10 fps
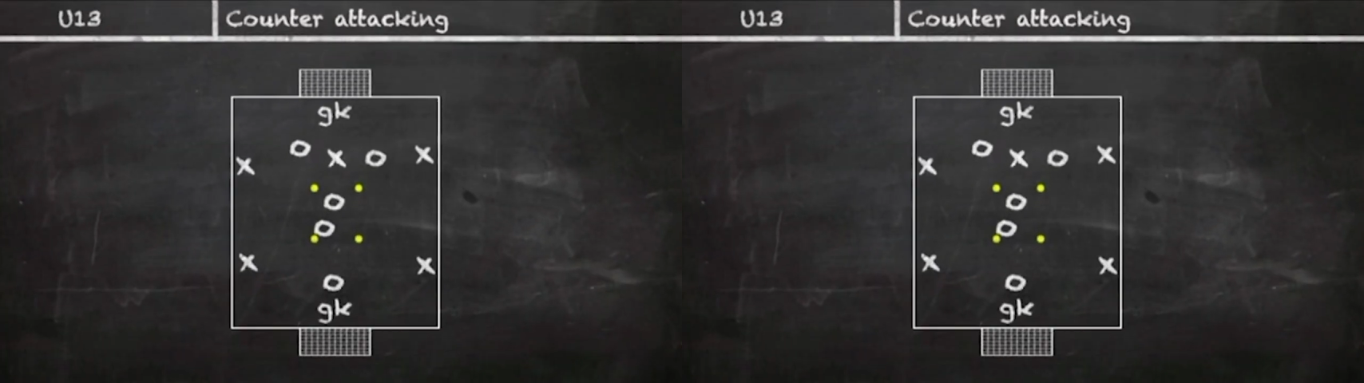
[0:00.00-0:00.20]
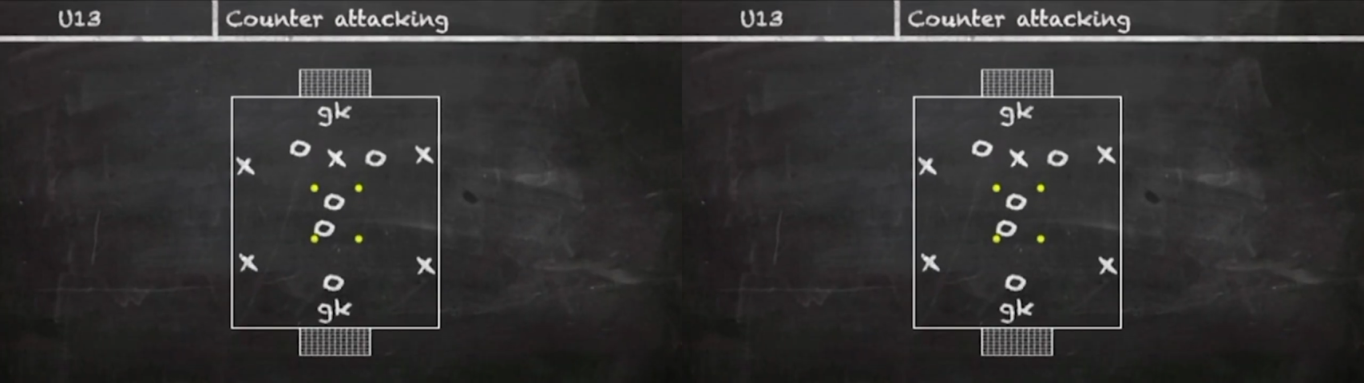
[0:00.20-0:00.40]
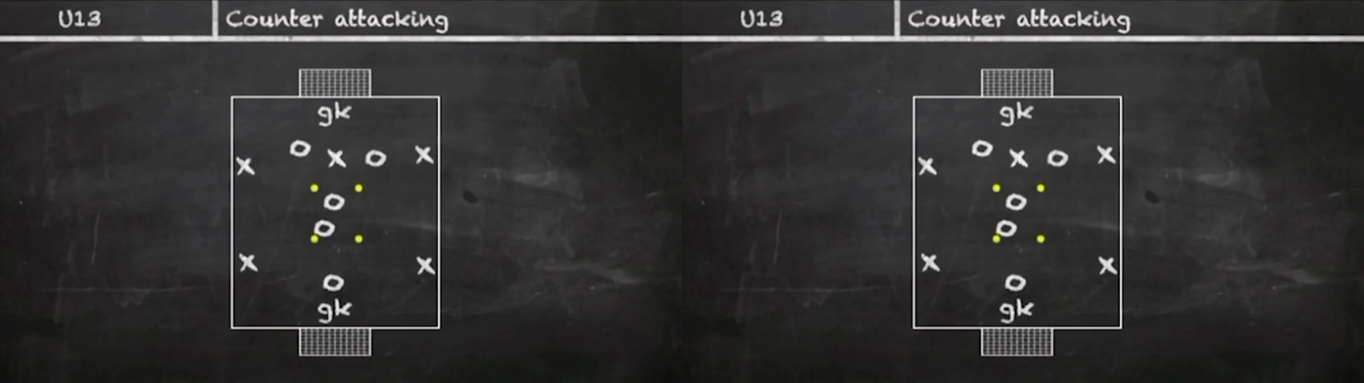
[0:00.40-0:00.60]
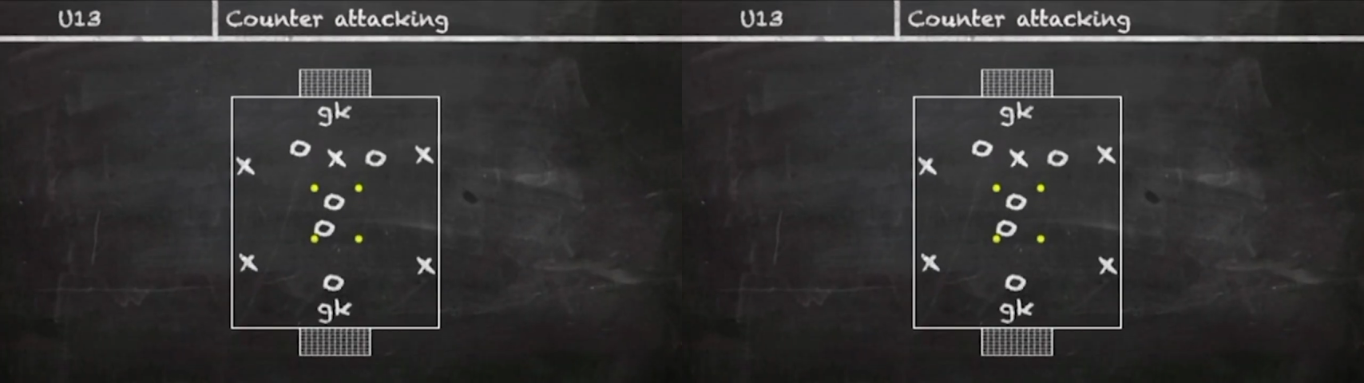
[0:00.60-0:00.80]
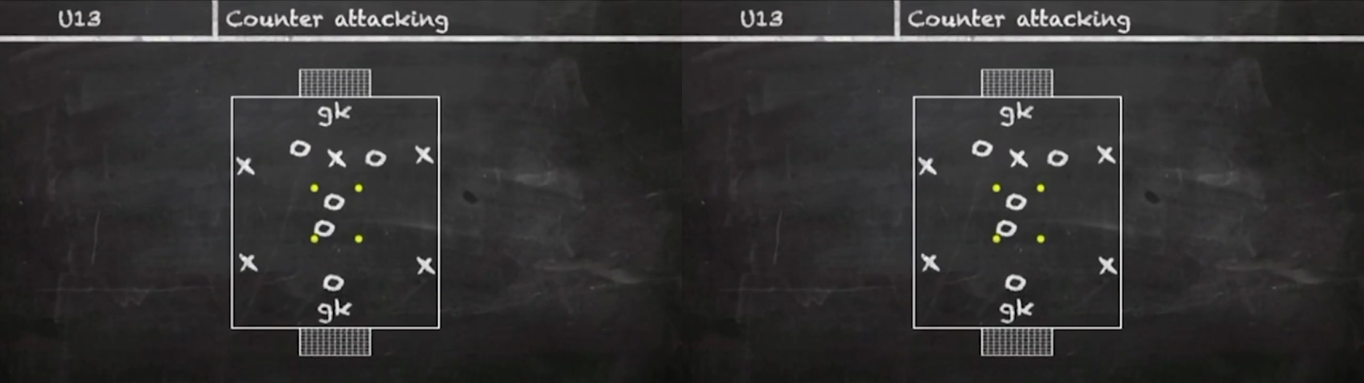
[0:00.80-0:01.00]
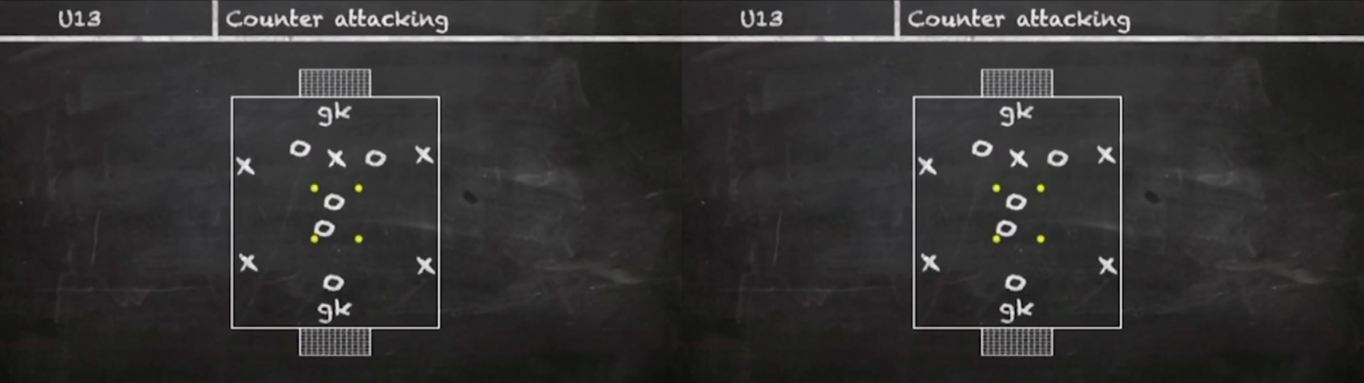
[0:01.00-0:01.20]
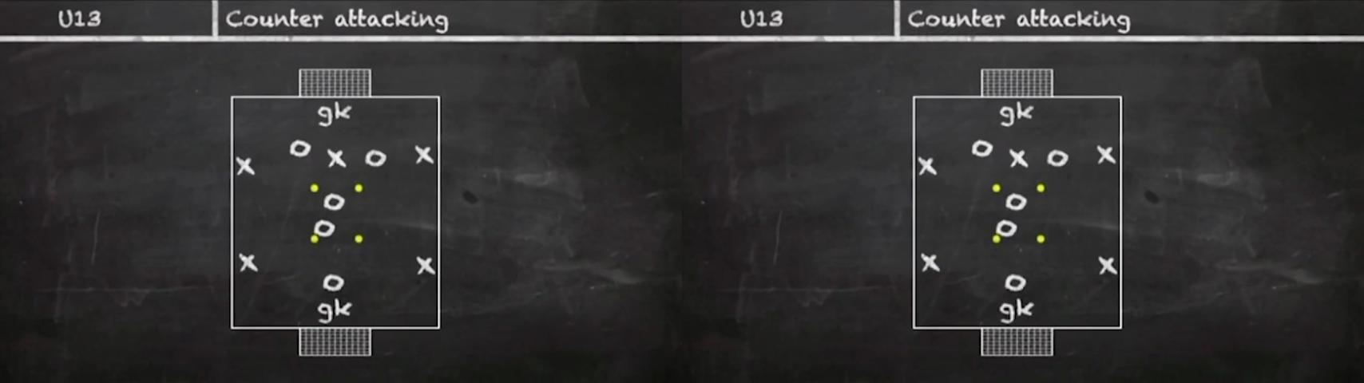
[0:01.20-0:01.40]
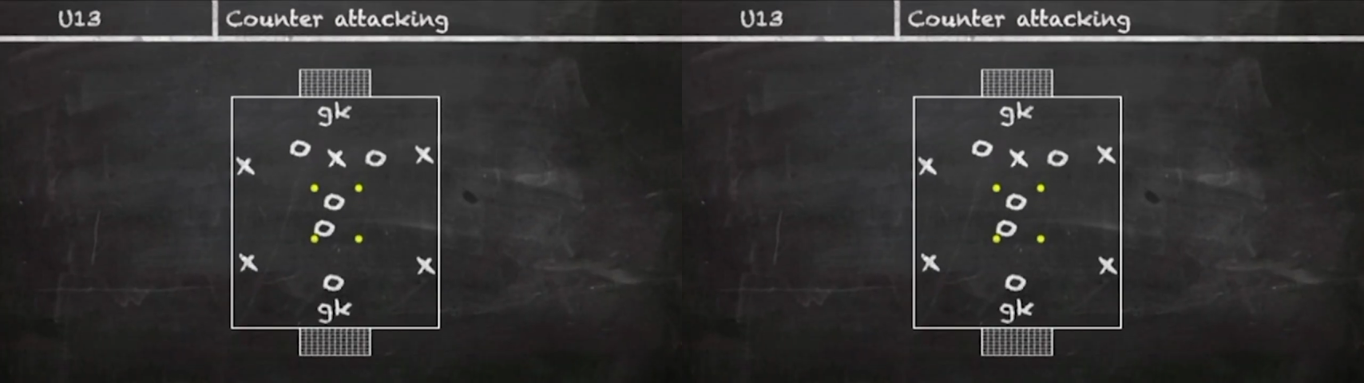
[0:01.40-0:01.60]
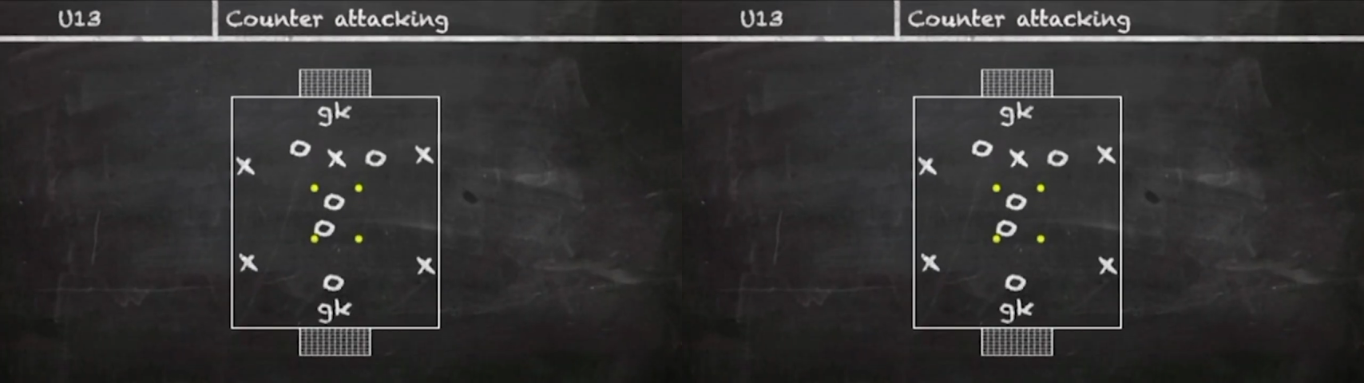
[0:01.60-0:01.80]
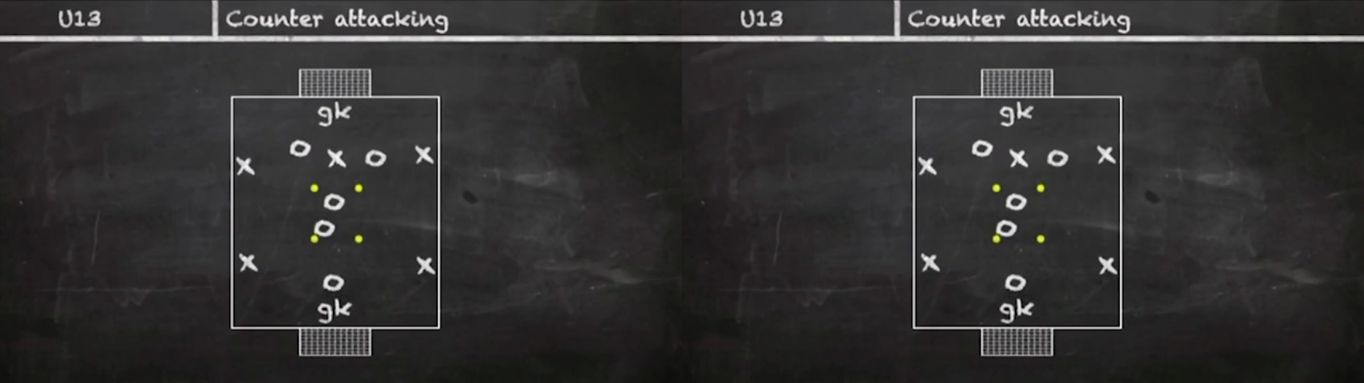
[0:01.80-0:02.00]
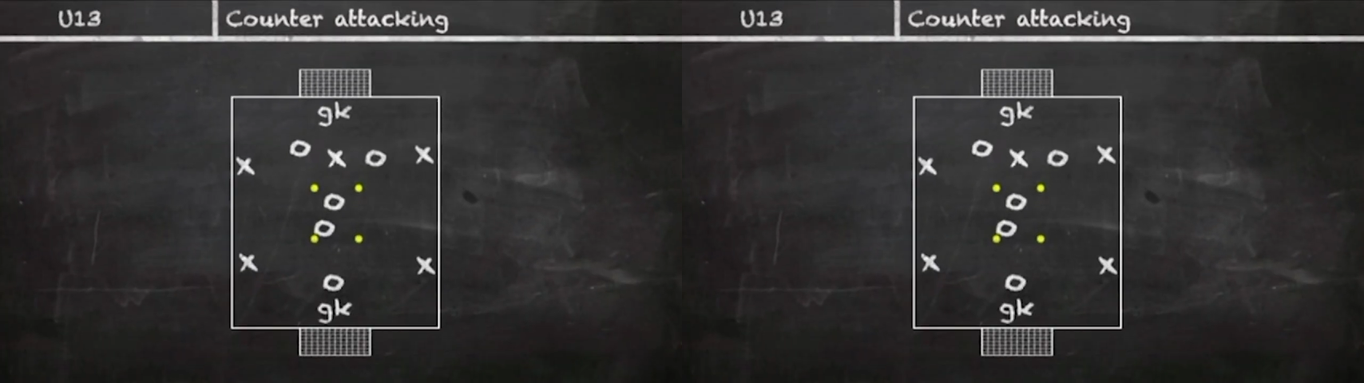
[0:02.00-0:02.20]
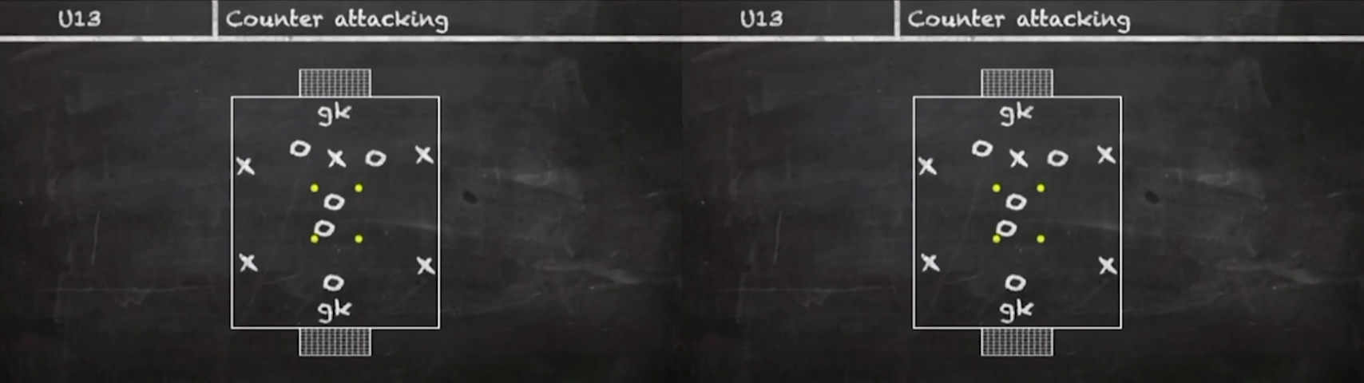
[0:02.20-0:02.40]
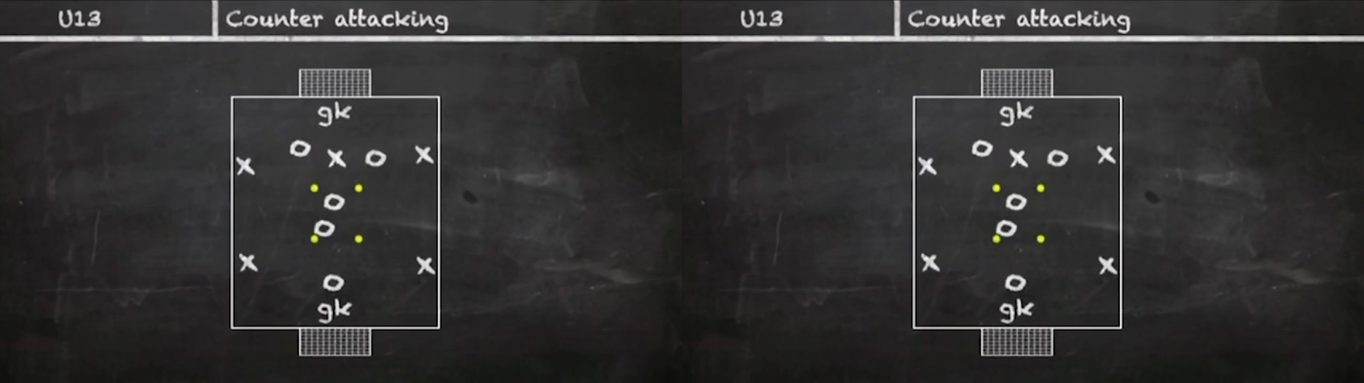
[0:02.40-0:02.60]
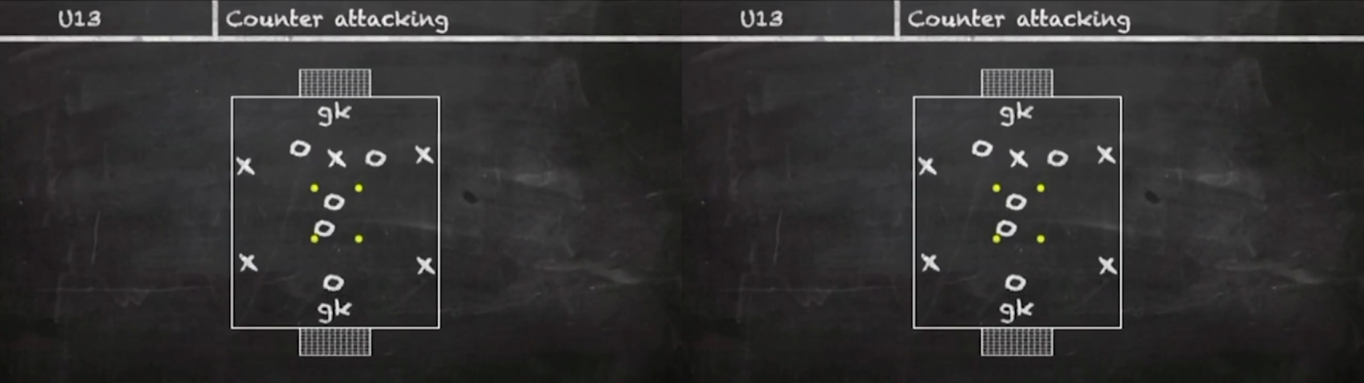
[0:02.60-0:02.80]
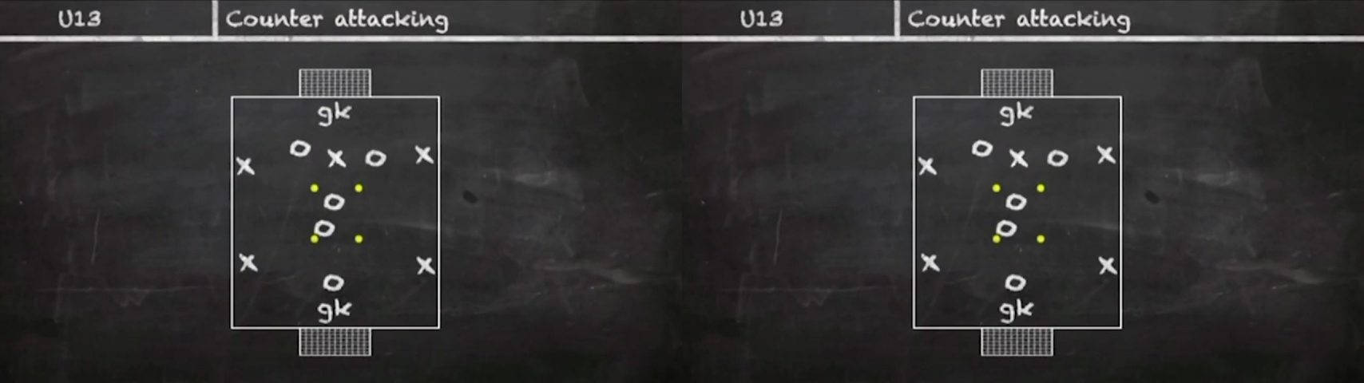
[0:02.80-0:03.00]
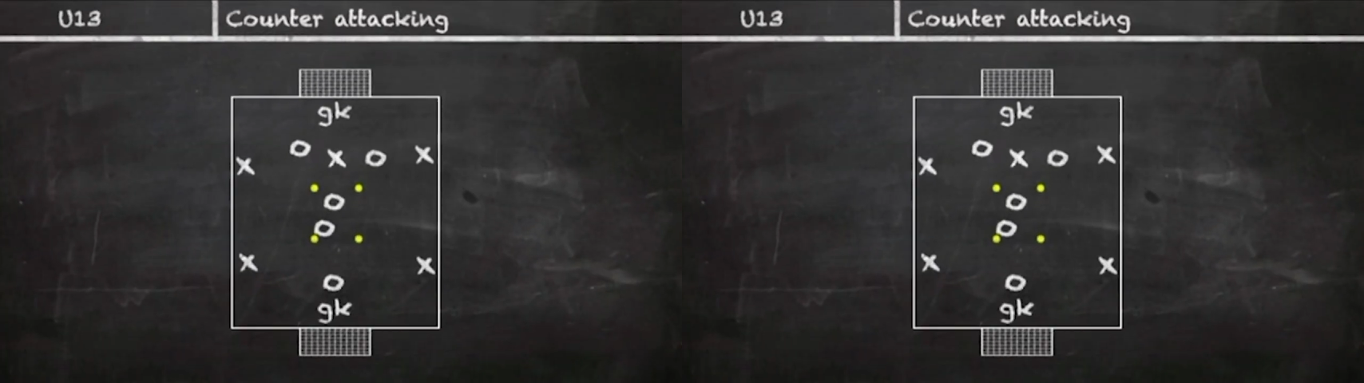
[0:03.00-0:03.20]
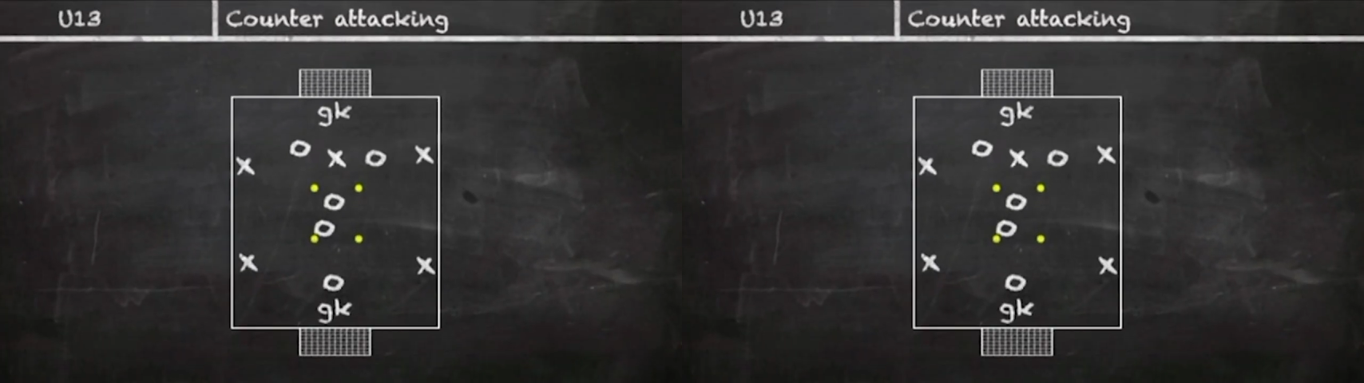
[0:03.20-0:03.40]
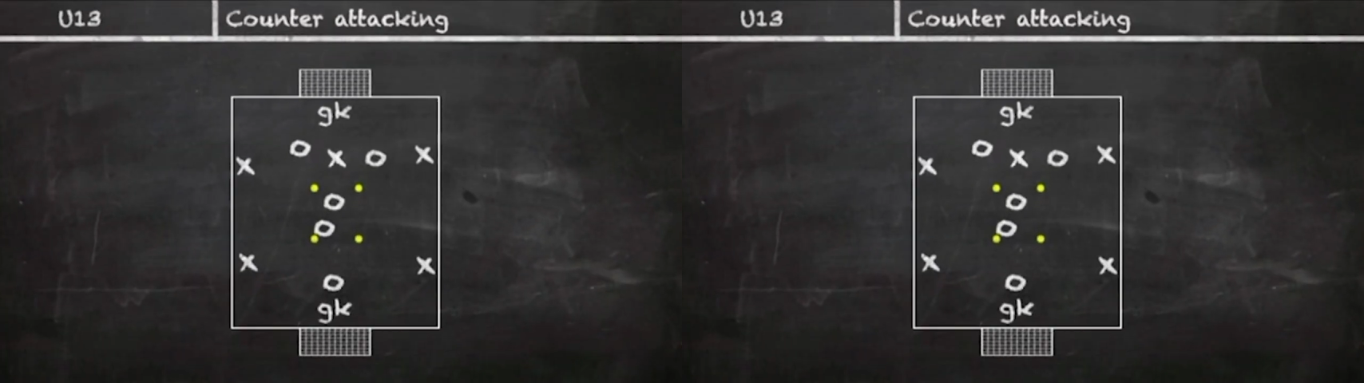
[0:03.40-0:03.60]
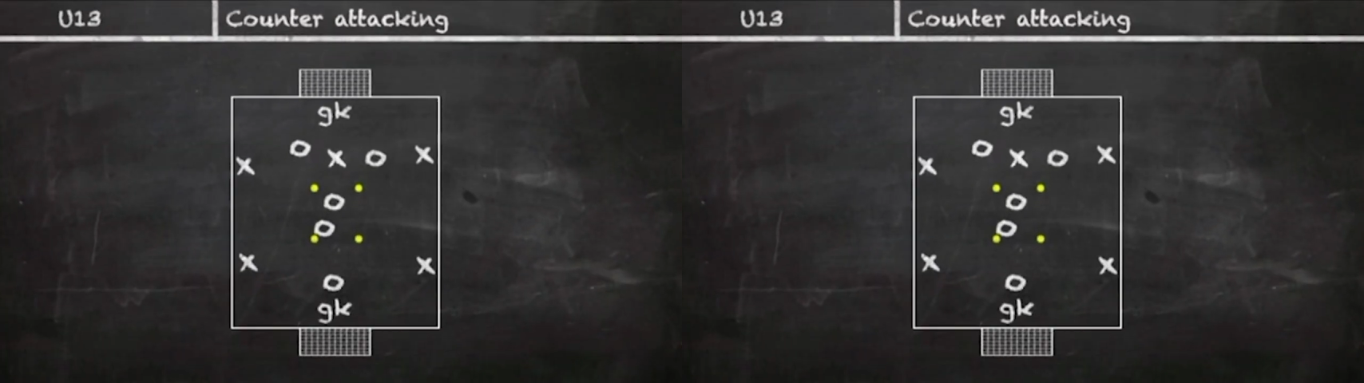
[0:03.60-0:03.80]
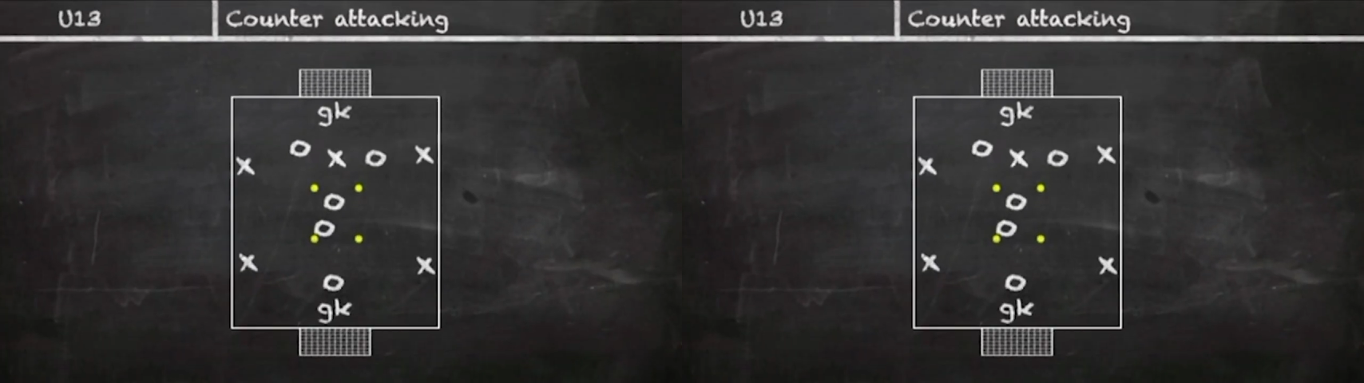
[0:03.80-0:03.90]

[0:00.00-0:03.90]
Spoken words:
(no speaker visible)